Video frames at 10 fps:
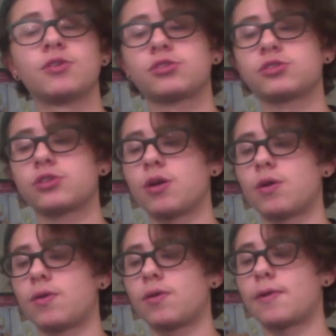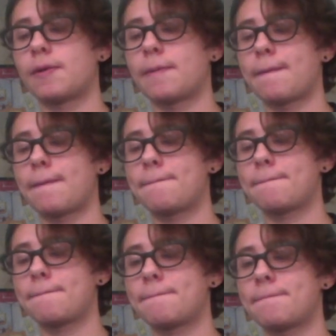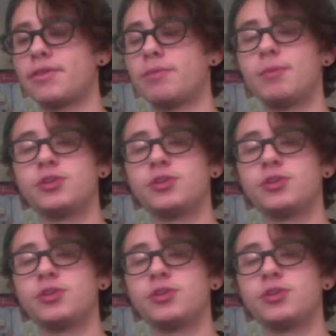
So you may be